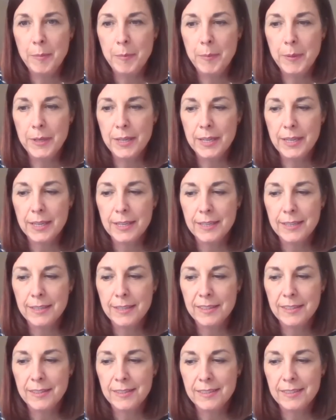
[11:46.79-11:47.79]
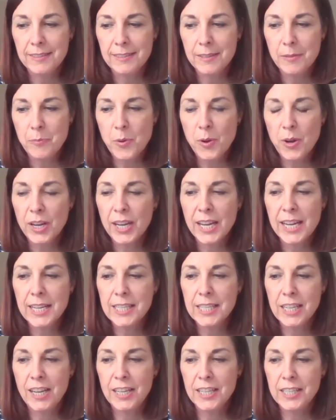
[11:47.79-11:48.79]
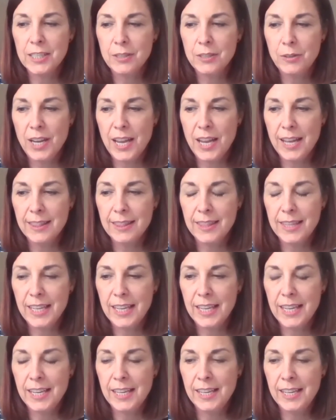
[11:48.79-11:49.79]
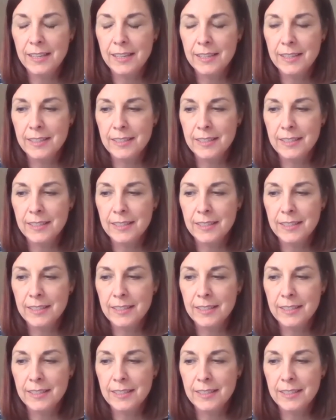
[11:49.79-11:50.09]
but the working title and the